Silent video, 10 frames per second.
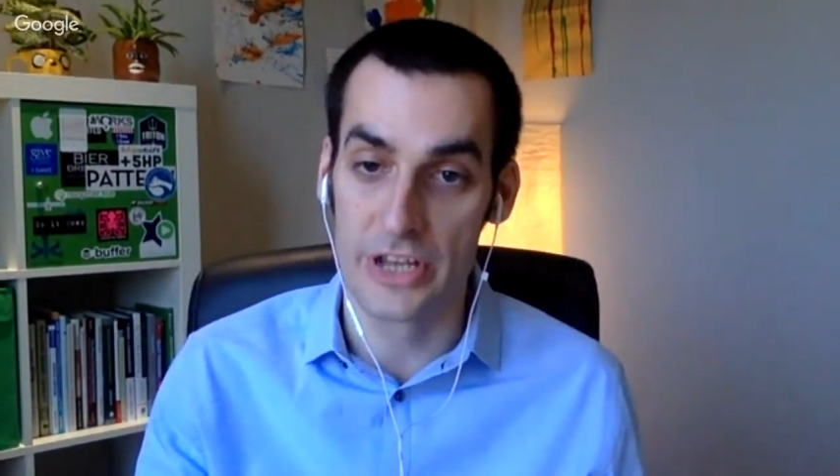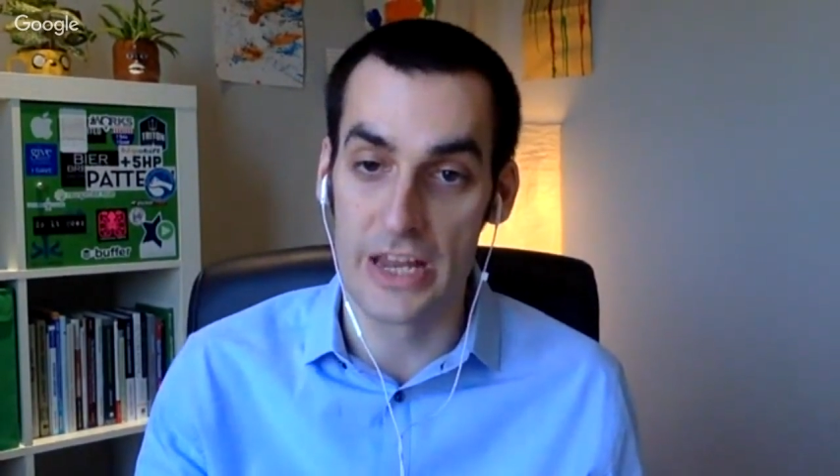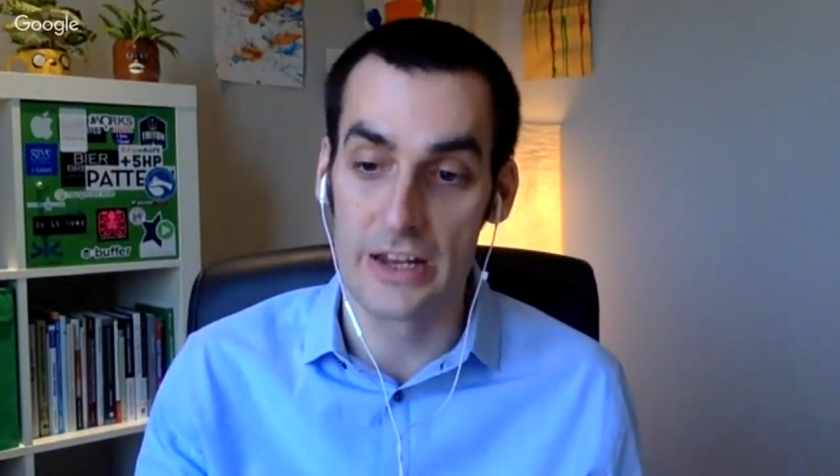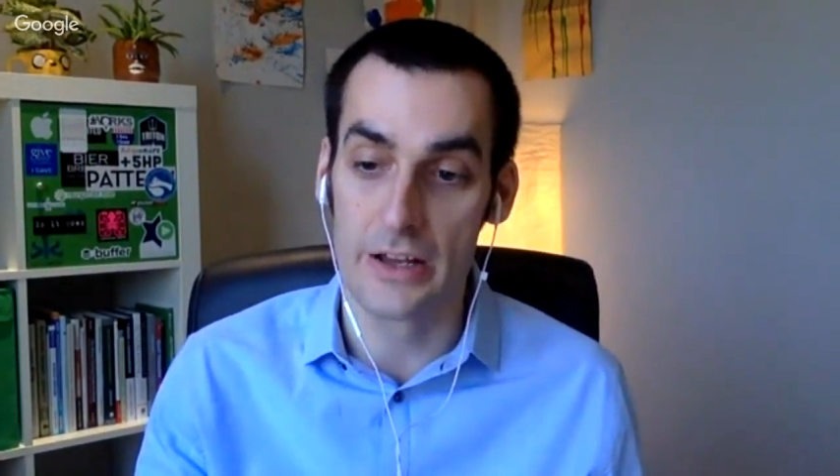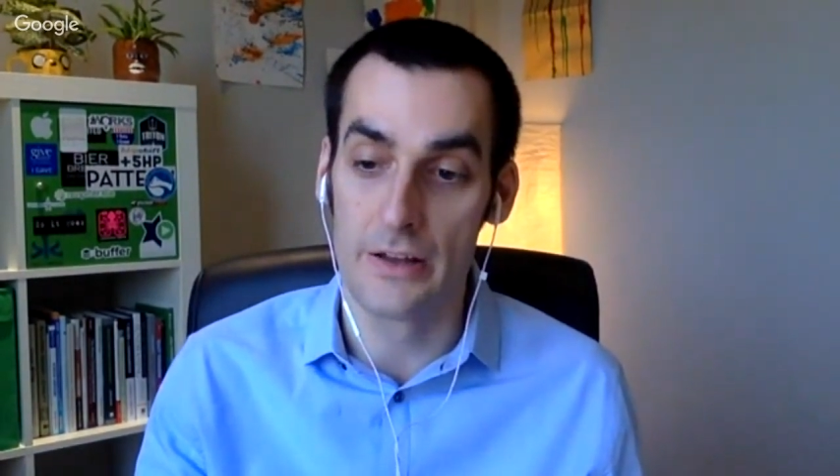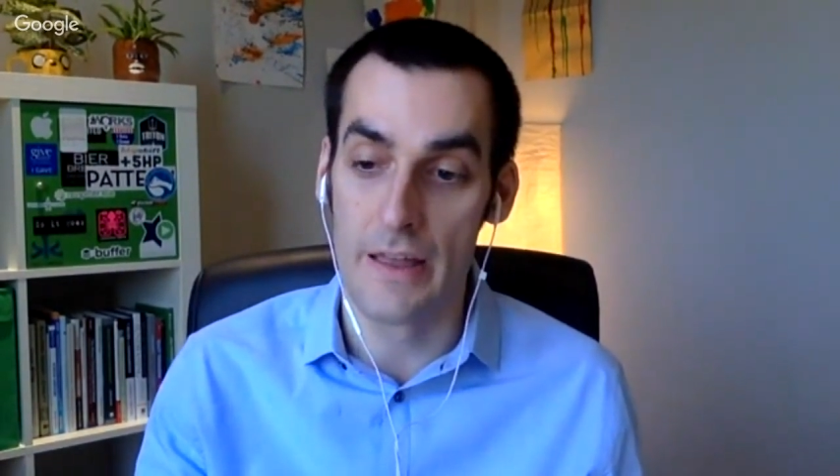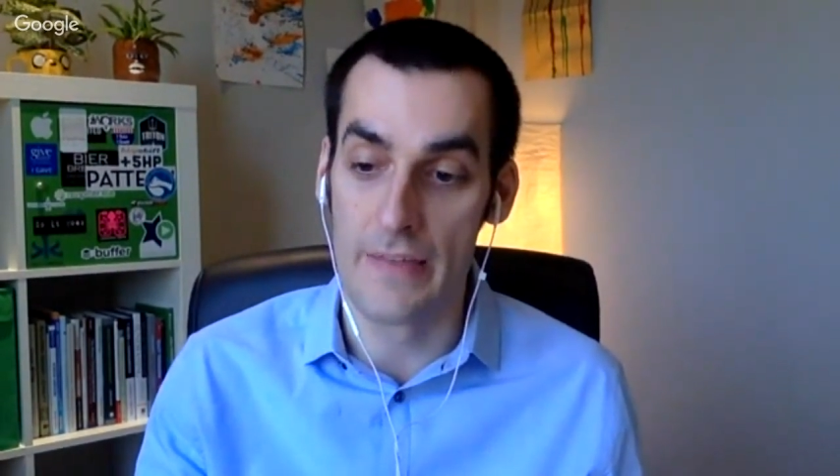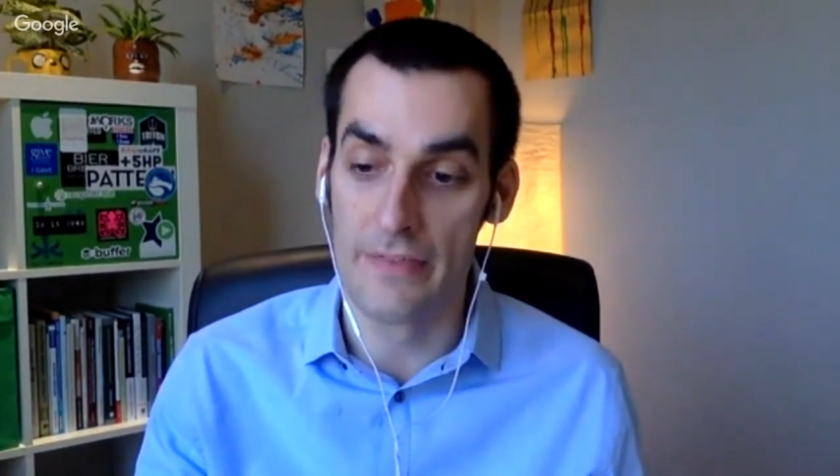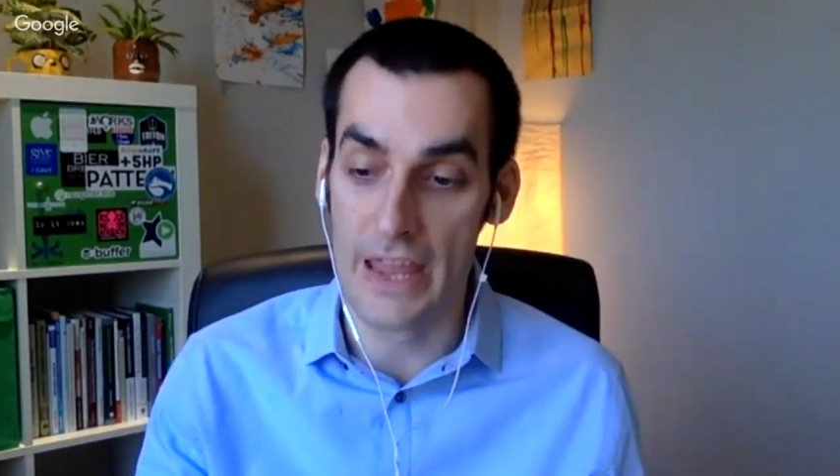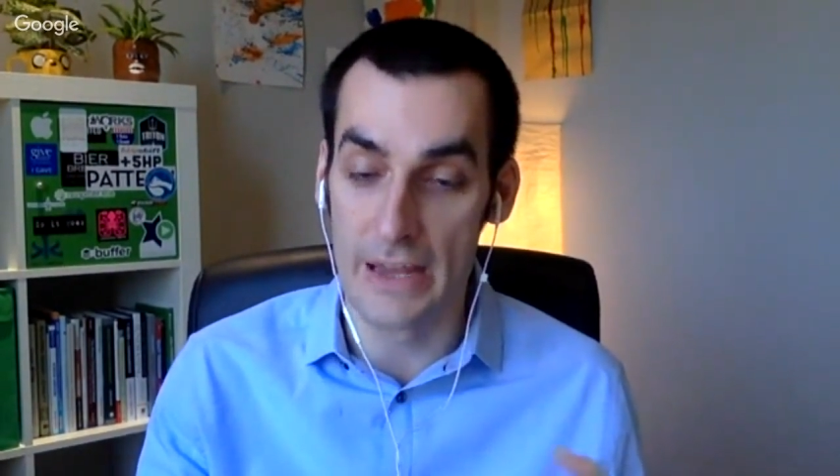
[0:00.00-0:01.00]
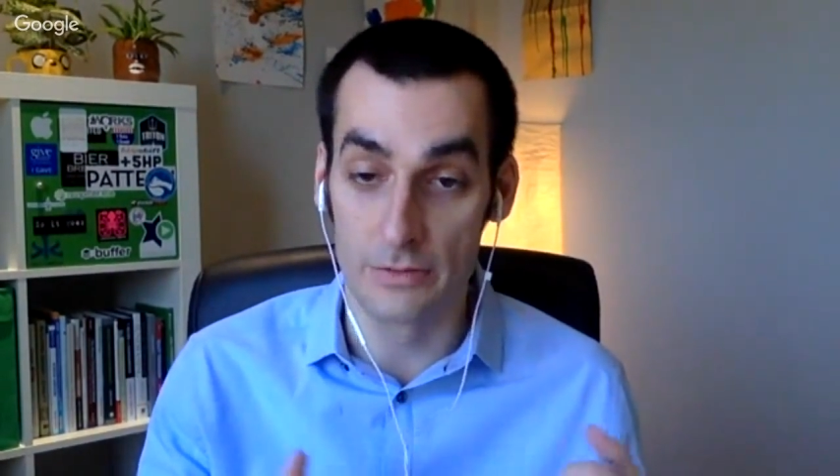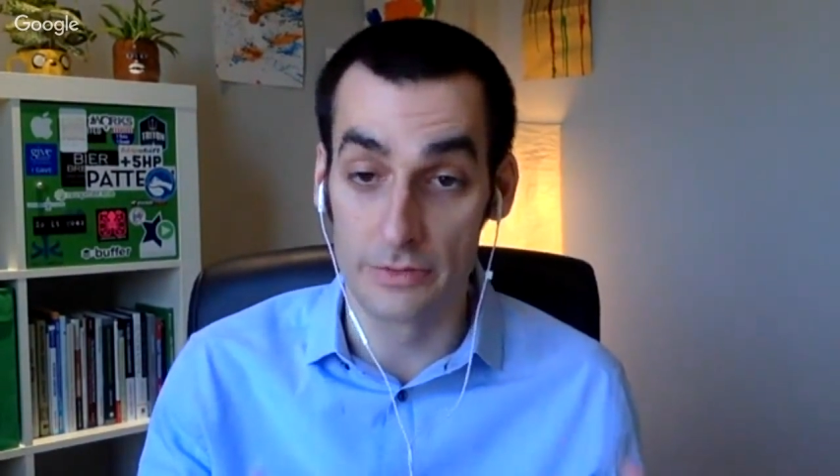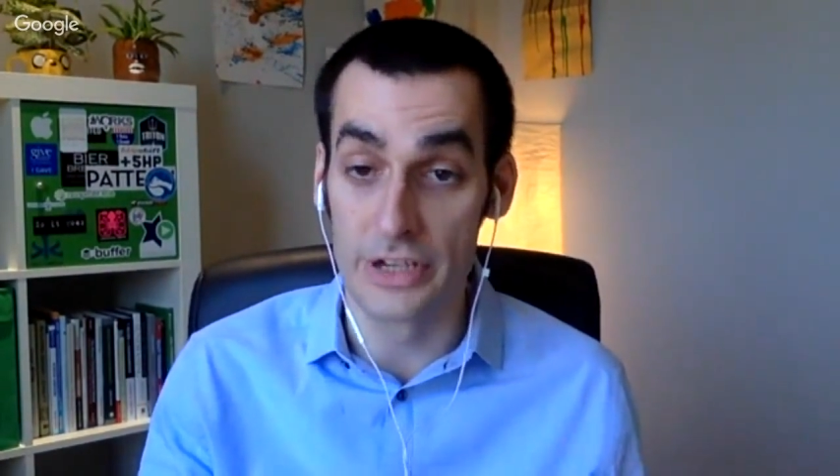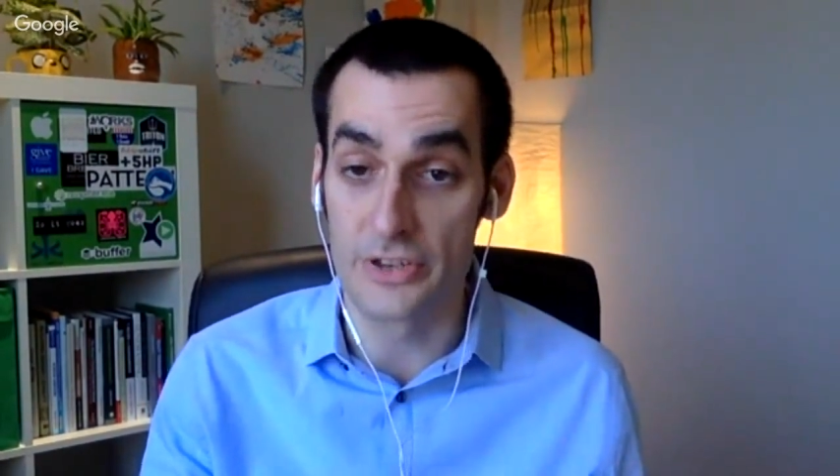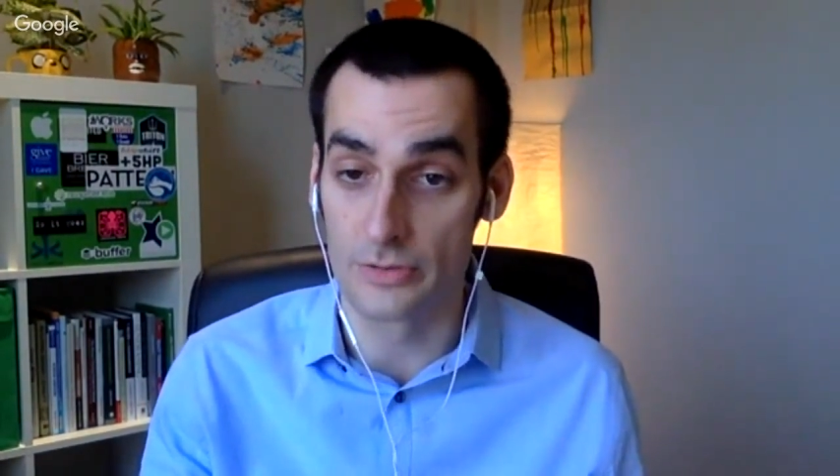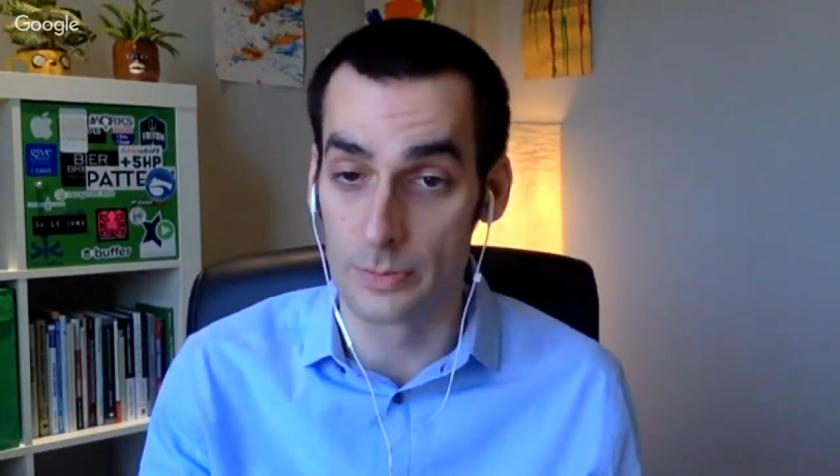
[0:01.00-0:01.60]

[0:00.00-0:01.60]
data, and they release a